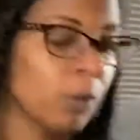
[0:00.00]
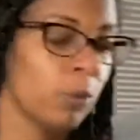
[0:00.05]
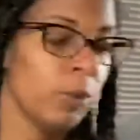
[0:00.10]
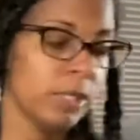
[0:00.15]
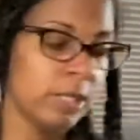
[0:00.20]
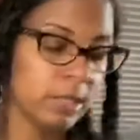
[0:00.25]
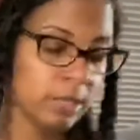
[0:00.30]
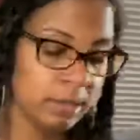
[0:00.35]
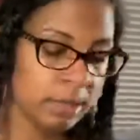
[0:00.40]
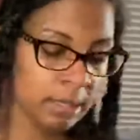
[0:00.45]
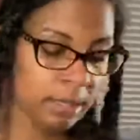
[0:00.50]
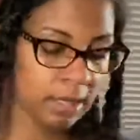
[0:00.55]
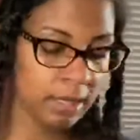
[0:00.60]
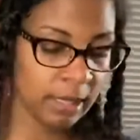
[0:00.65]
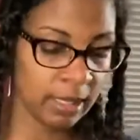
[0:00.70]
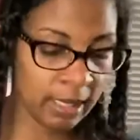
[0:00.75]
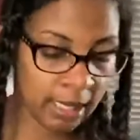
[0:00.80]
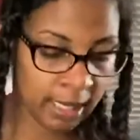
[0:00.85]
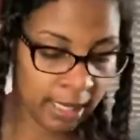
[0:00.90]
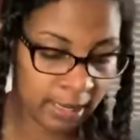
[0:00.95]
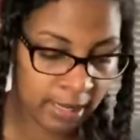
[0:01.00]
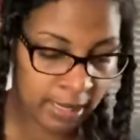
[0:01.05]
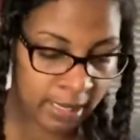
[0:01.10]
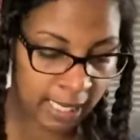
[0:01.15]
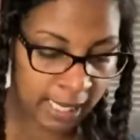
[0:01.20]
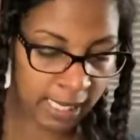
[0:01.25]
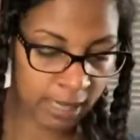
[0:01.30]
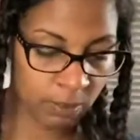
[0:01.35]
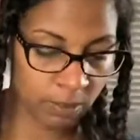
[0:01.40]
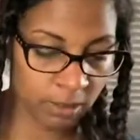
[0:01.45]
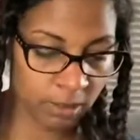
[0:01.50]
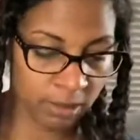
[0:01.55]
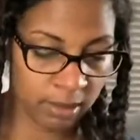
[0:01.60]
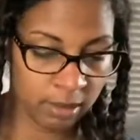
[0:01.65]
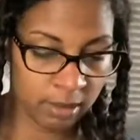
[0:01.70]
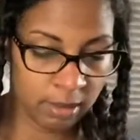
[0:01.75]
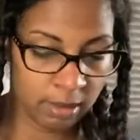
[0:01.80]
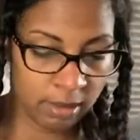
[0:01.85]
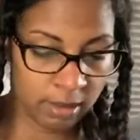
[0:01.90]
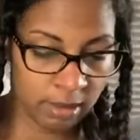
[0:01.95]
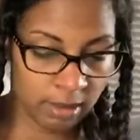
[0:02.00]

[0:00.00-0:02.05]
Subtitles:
with Didi, and that one